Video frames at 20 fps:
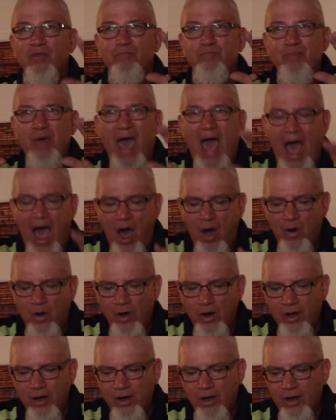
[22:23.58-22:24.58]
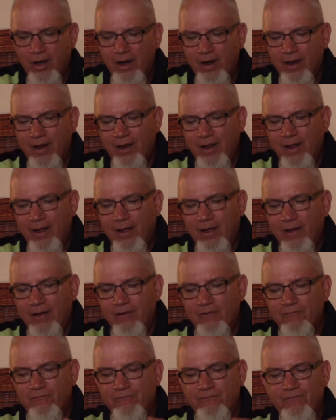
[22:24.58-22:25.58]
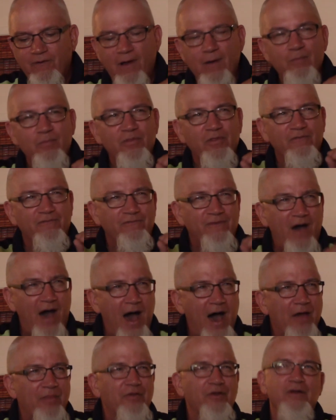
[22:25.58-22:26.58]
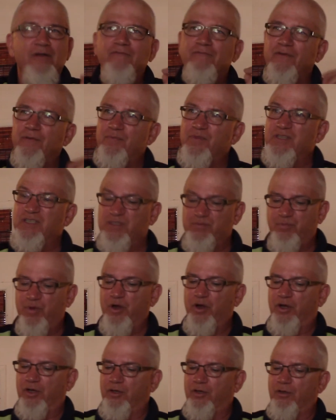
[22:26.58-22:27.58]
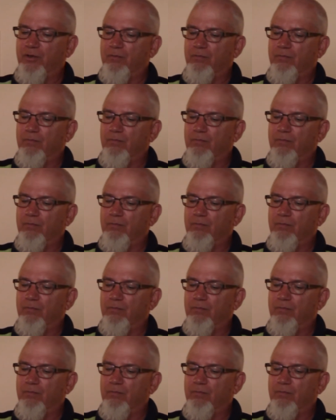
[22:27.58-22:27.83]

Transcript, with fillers: the power from the Father and from the Spirit